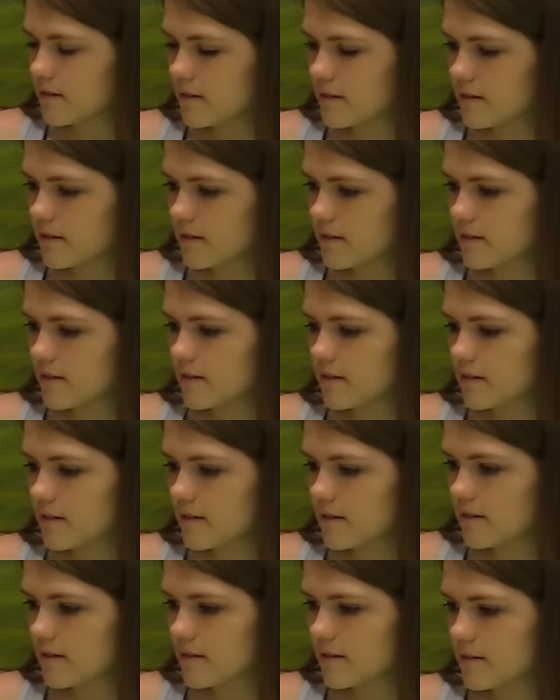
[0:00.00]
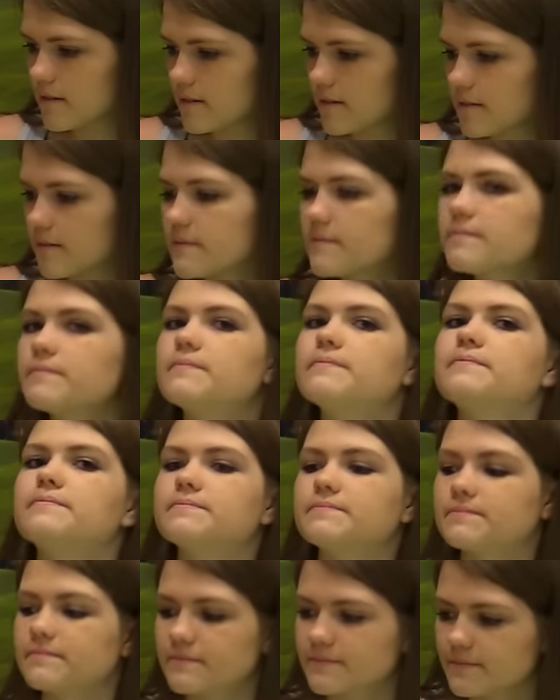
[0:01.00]

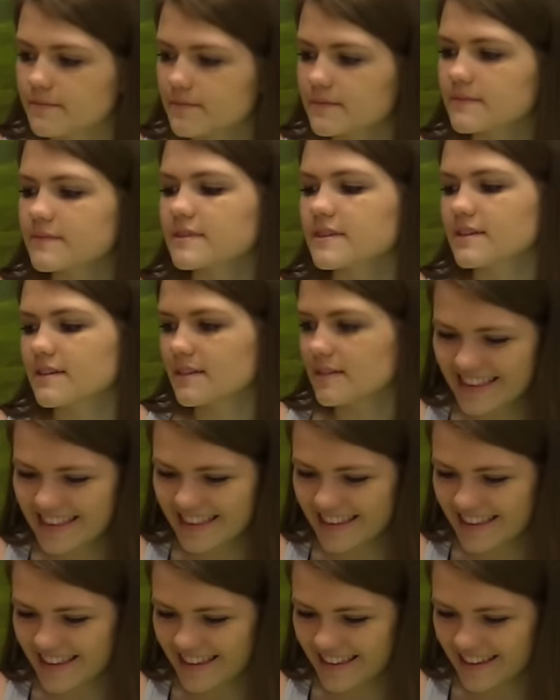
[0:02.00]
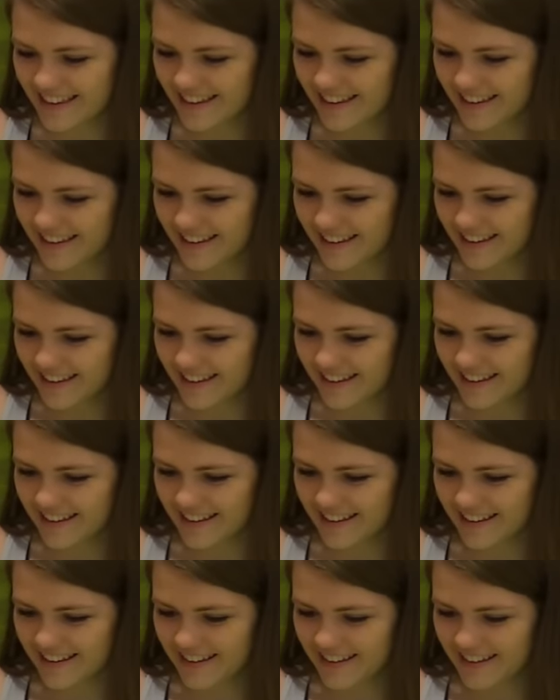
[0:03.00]

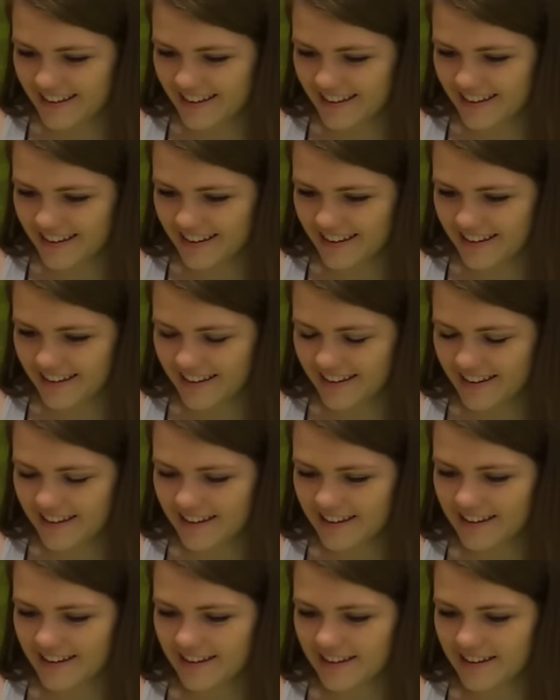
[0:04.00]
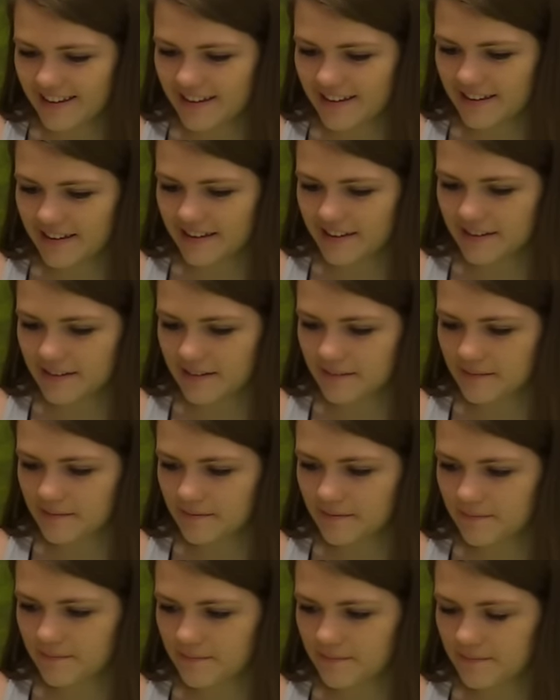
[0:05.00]

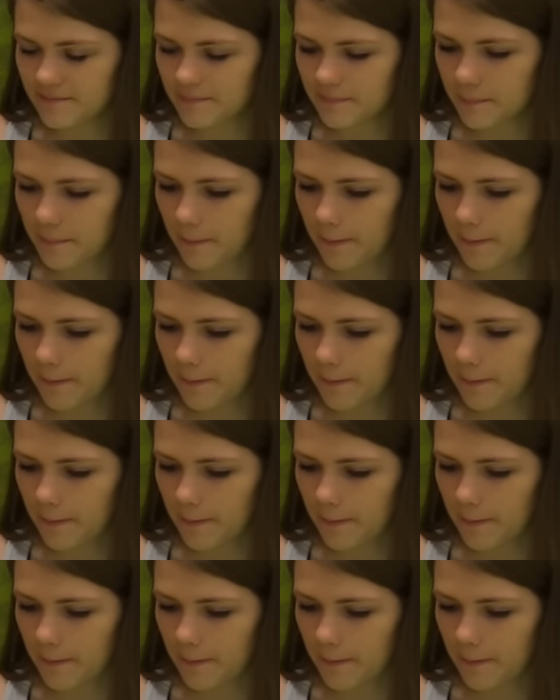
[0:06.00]
[no speech]